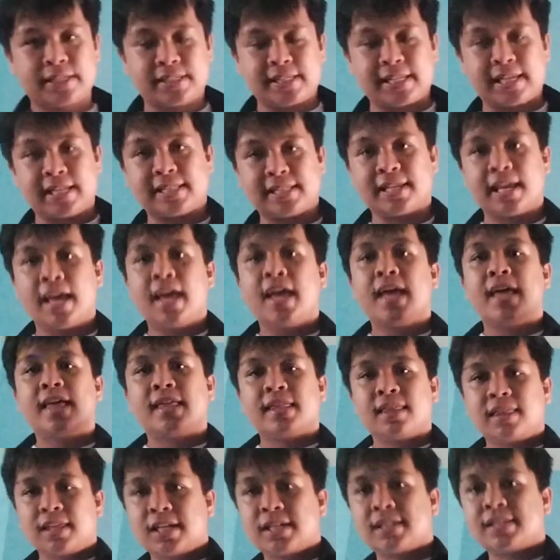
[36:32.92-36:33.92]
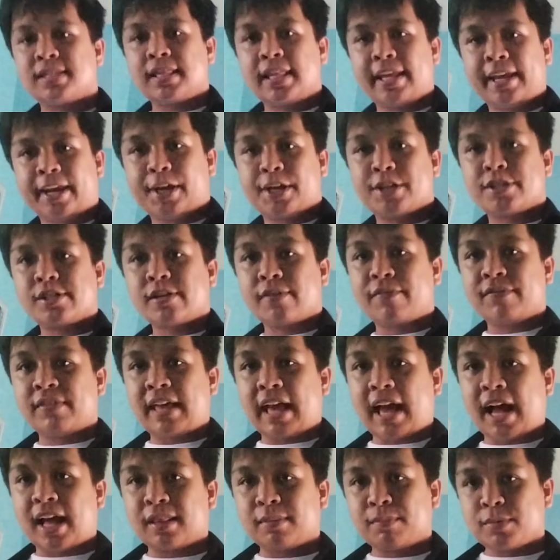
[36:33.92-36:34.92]
since these layers of the
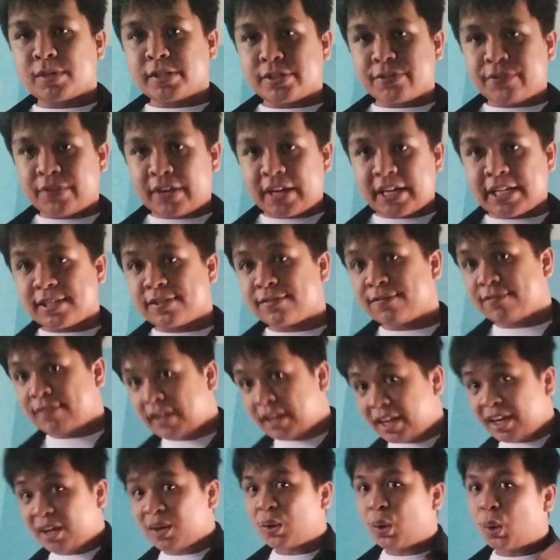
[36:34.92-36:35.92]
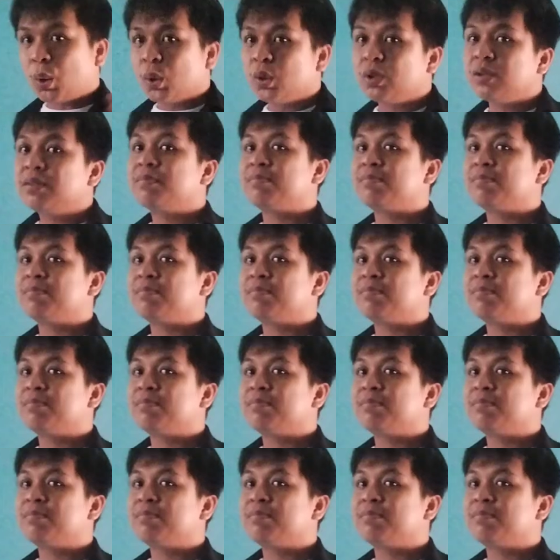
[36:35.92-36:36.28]
atmosphere is very cold